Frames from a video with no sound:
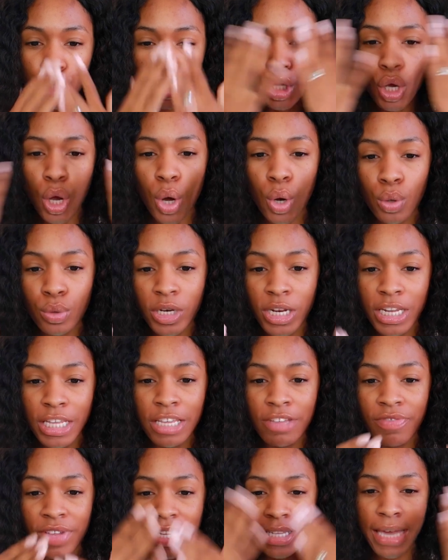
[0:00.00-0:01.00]
tone,
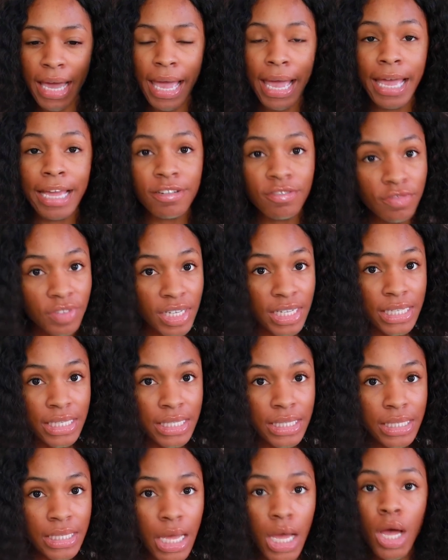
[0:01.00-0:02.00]
even
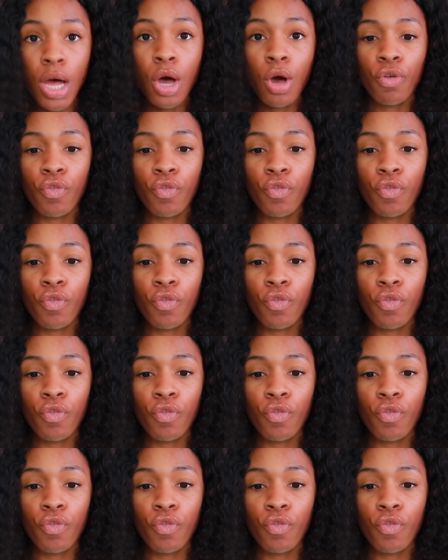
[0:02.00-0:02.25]
canvas